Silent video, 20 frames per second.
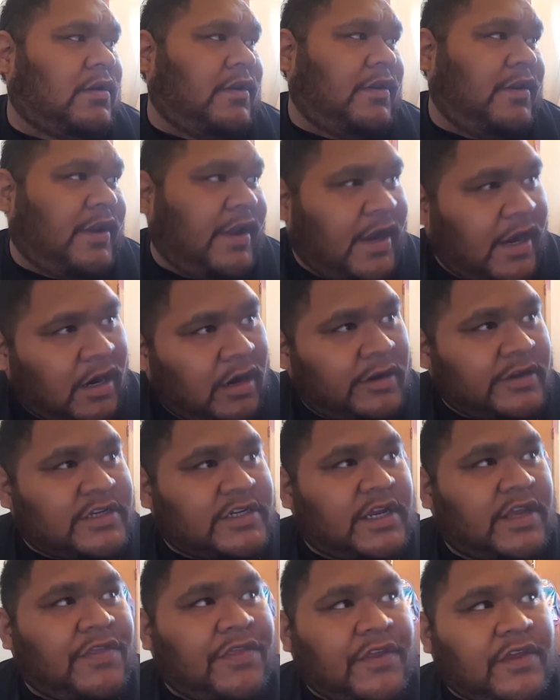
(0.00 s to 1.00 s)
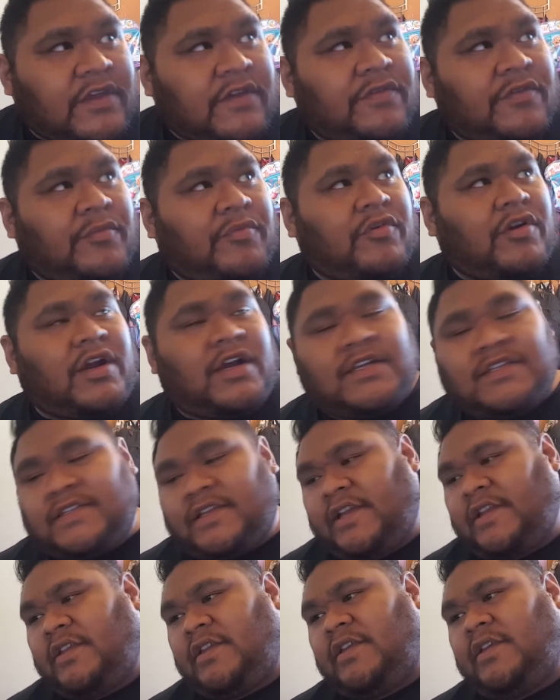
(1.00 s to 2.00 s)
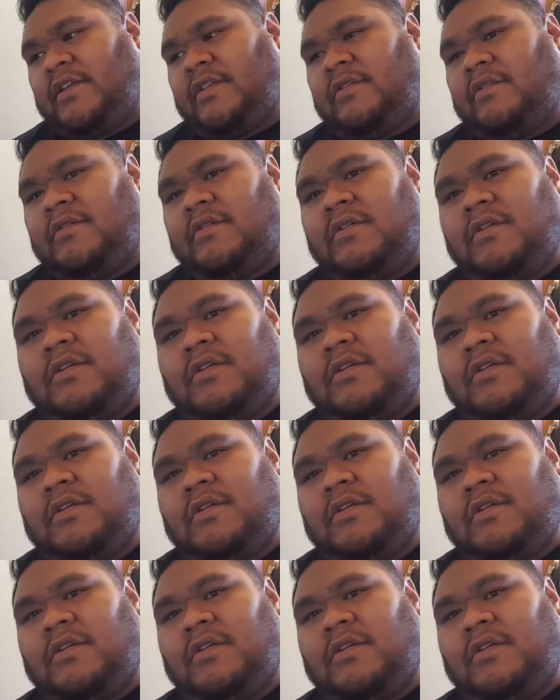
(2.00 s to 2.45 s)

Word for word: Now I gotta think of the prizes I need.